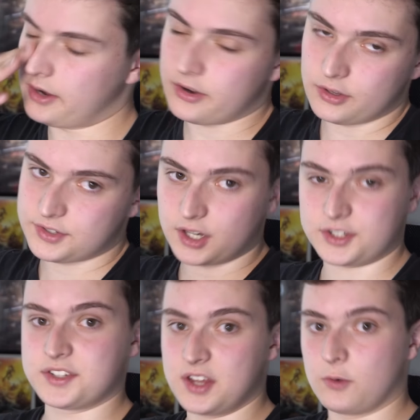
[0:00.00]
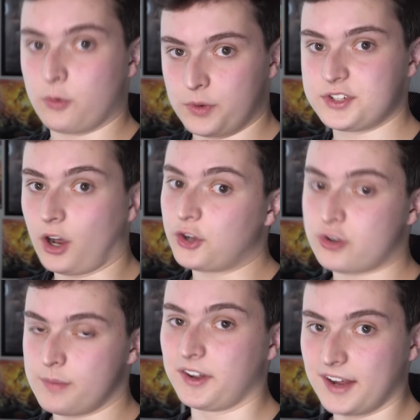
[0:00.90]
here you'll start to see where we start
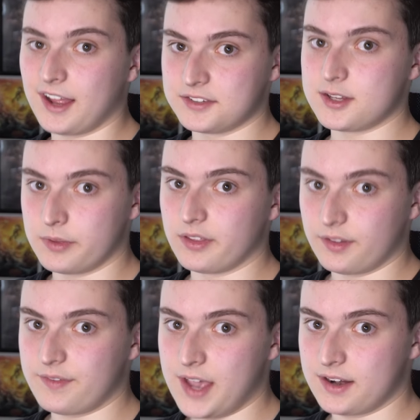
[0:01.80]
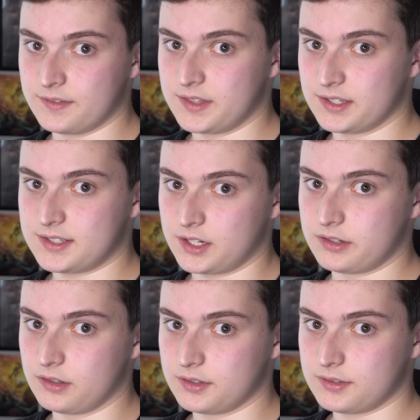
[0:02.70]
trimming down some of the fat of the
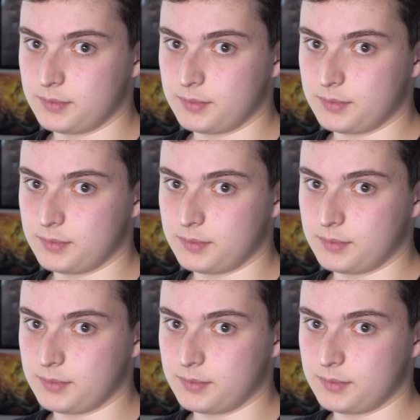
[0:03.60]
essentials,